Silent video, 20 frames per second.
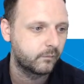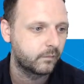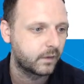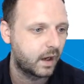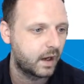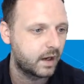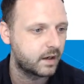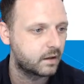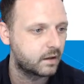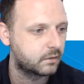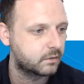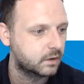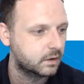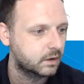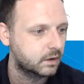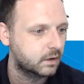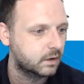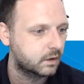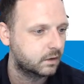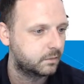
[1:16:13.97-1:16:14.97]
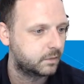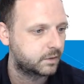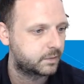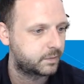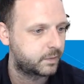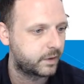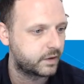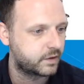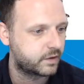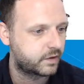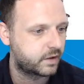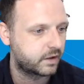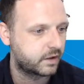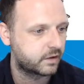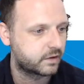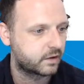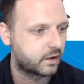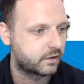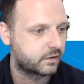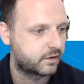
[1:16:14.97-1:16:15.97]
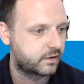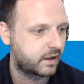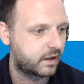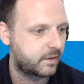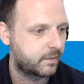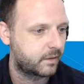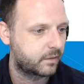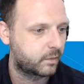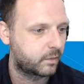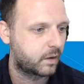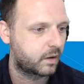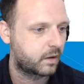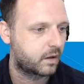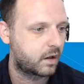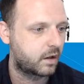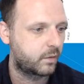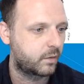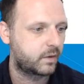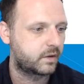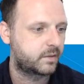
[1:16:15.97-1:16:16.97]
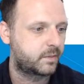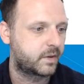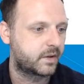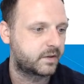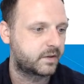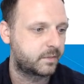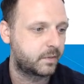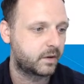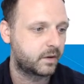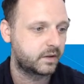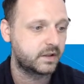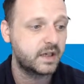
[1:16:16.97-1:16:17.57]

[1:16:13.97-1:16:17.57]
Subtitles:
Hey Neil, which period do you think there's a lot to think about the wildcard and when to press the button?